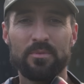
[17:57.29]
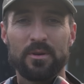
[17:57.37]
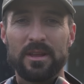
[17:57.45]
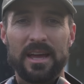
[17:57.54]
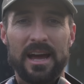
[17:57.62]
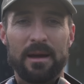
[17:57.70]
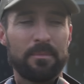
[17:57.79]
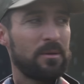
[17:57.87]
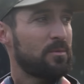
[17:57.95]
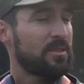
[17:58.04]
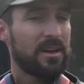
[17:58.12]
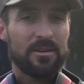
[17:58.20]
pretty happy
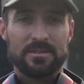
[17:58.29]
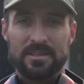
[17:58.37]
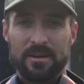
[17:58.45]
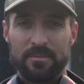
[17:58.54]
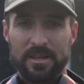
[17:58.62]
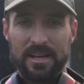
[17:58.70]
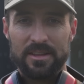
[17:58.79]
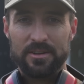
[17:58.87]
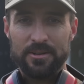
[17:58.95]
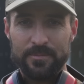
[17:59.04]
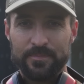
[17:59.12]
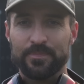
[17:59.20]
with how it's come
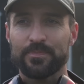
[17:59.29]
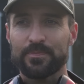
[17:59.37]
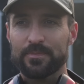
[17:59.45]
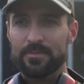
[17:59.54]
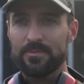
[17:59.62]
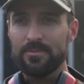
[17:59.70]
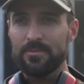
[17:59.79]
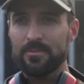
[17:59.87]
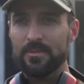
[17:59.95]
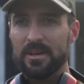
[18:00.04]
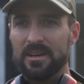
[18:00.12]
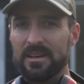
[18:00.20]
together.
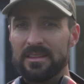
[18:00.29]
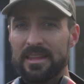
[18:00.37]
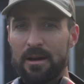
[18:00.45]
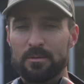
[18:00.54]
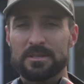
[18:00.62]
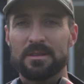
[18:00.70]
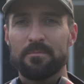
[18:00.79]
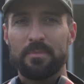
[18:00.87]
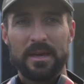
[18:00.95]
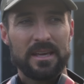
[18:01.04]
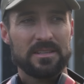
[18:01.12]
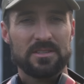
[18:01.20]
That was the
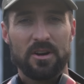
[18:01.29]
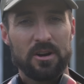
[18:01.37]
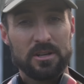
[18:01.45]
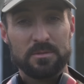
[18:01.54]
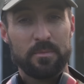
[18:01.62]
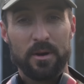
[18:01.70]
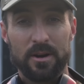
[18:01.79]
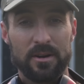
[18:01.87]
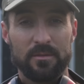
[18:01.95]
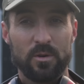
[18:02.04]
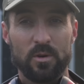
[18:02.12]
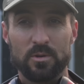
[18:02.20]
biggest, hardest part
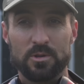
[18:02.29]
of the whole